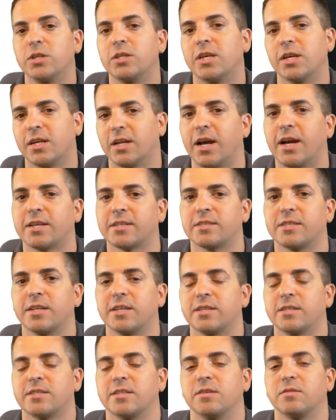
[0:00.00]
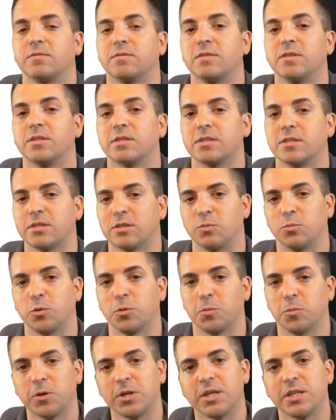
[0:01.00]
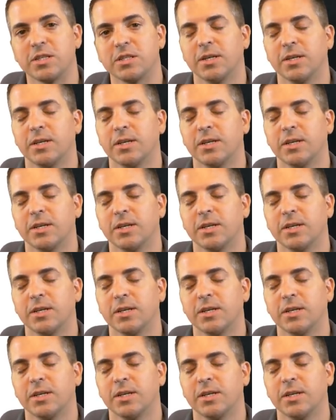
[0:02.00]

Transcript: get access if the system were breached.